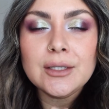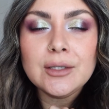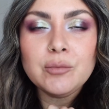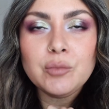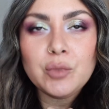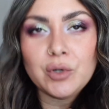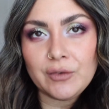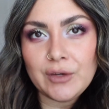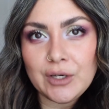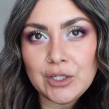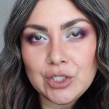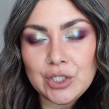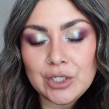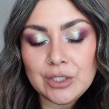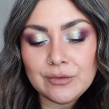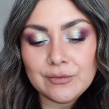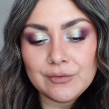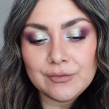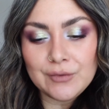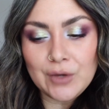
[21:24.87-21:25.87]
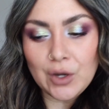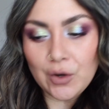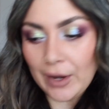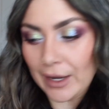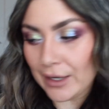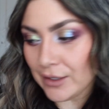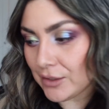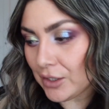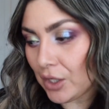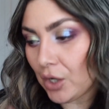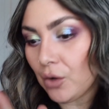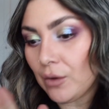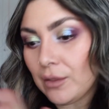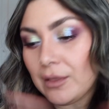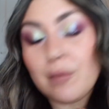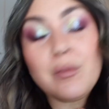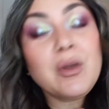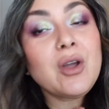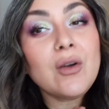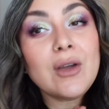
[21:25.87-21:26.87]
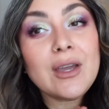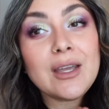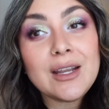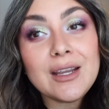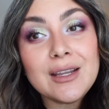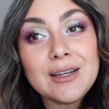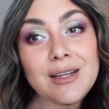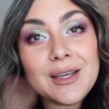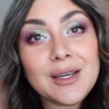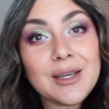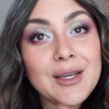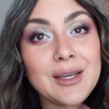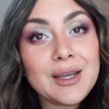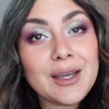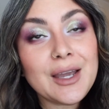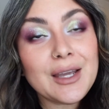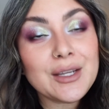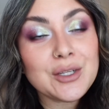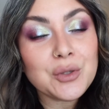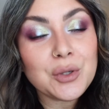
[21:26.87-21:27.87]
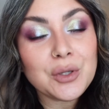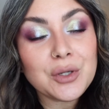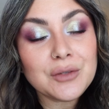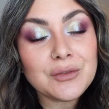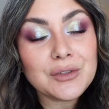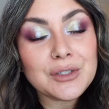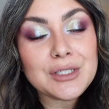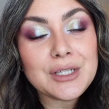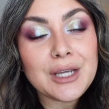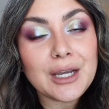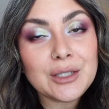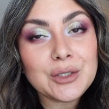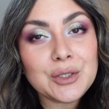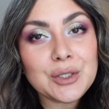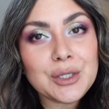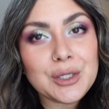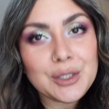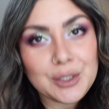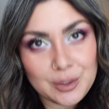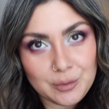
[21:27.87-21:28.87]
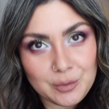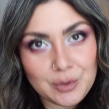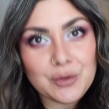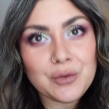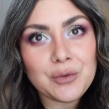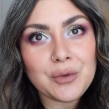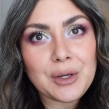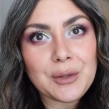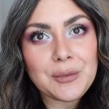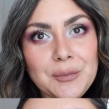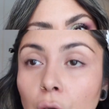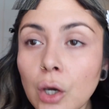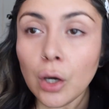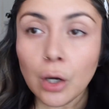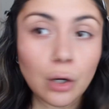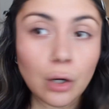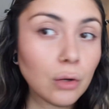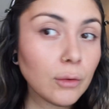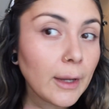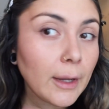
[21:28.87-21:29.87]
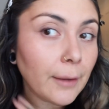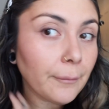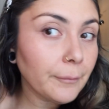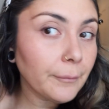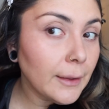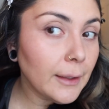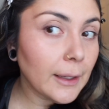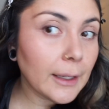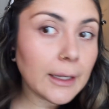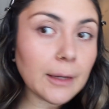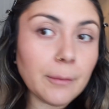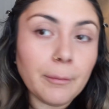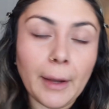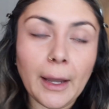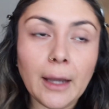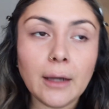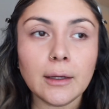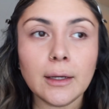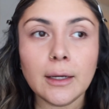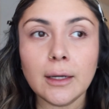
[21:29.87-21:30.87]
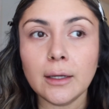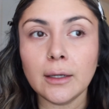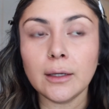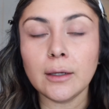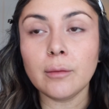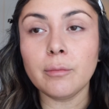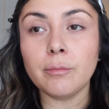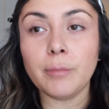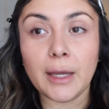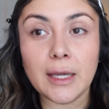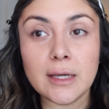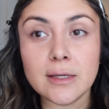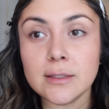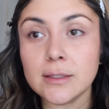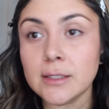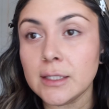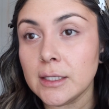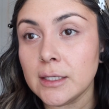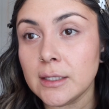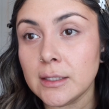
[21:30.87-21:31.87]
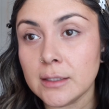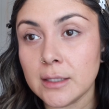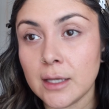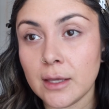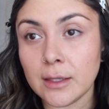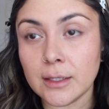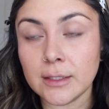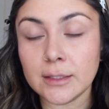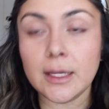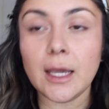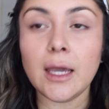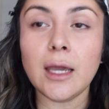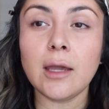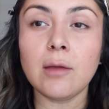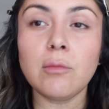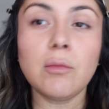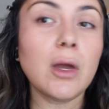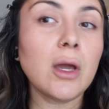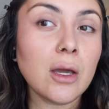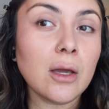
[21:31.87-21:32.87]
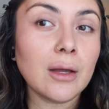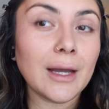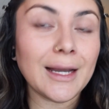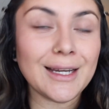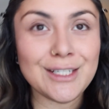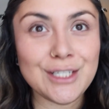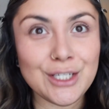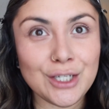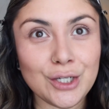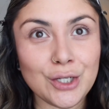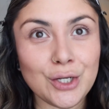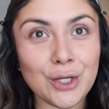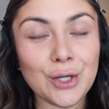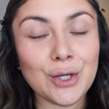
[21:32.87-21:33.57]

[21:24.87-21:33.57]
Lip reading: perfection. Okay, so let me go ahead and hand you on over to eye look number 3. Okay, I am back. Base is the same. I did